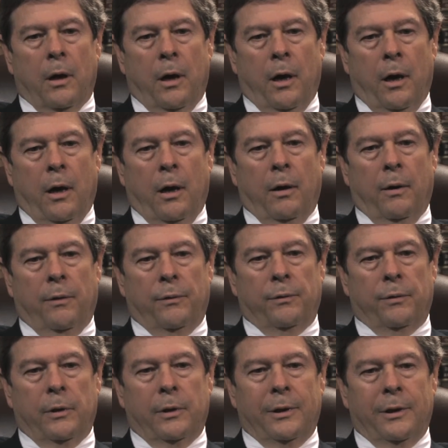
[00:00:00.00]
of
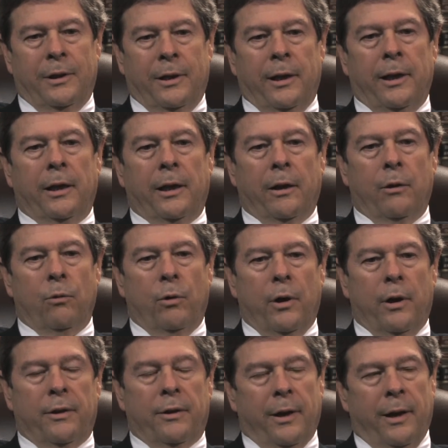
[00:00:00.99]
dealing
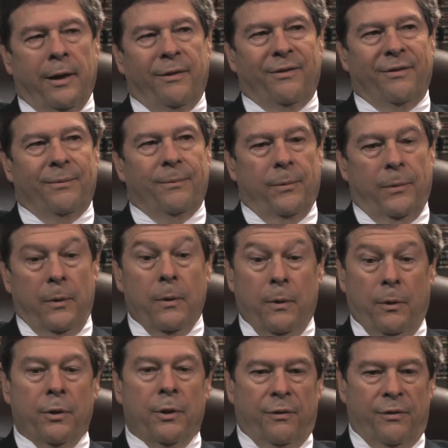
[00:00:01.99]
with a
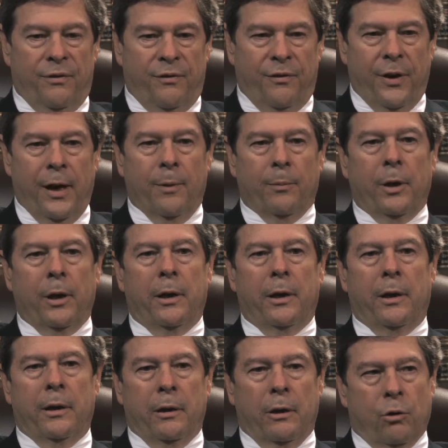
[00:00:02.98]
the
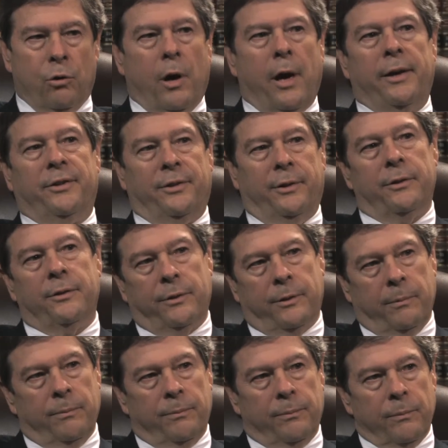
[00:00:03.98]
family in
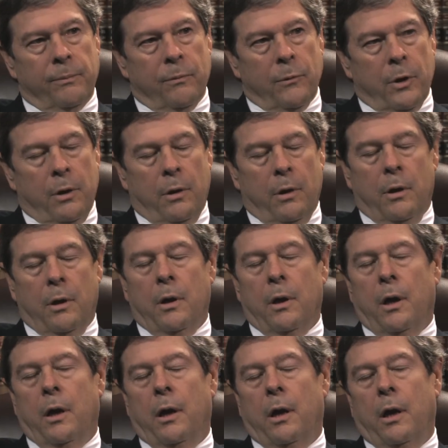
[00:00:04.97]
crisis.
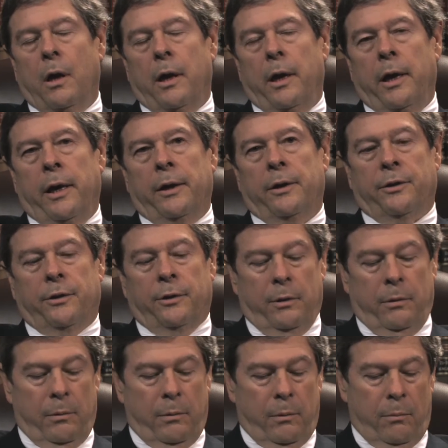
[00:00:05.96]

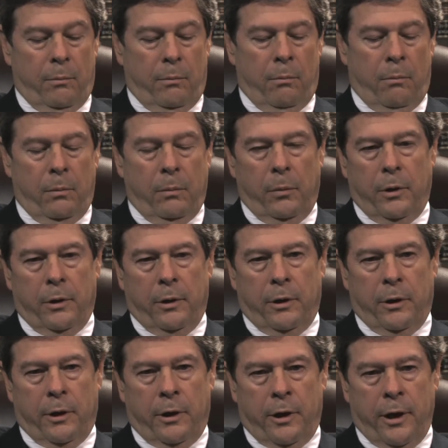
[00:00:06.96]
It's
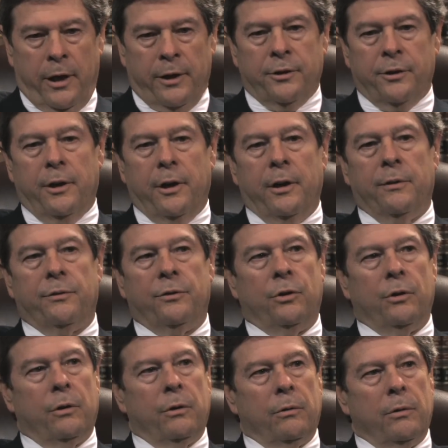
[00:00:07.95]
custody of
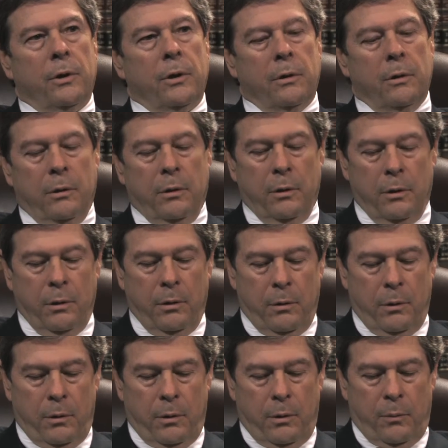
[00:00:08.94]
children,
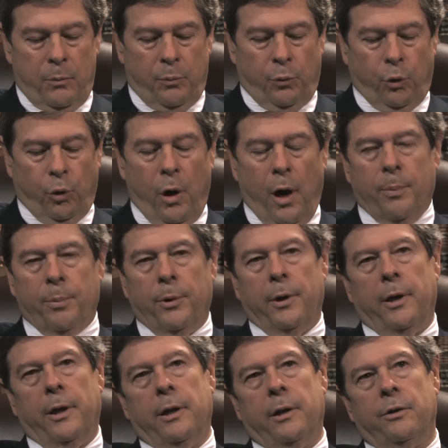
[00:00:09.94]

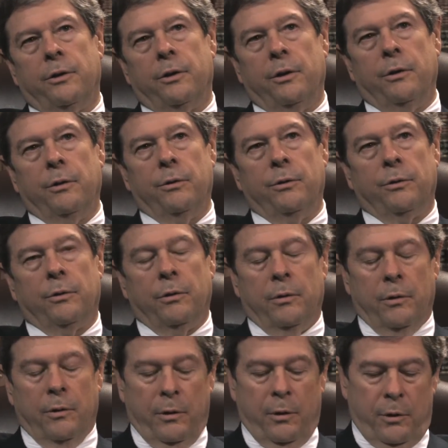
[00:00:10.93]
property issues,
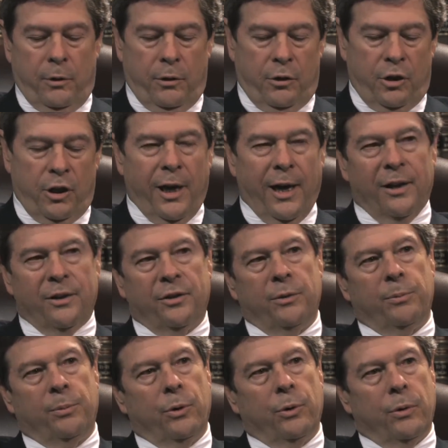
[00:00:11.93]
child
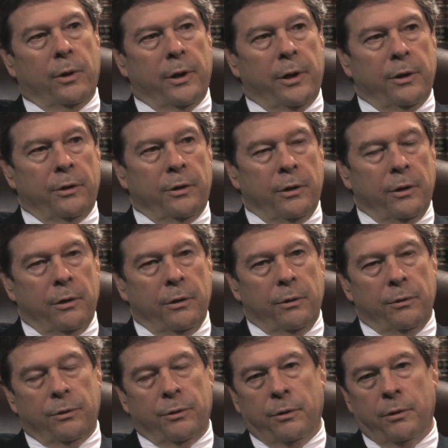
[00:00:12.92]
support
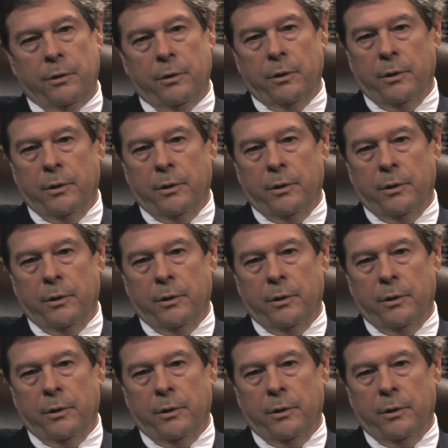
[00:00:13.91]
issues,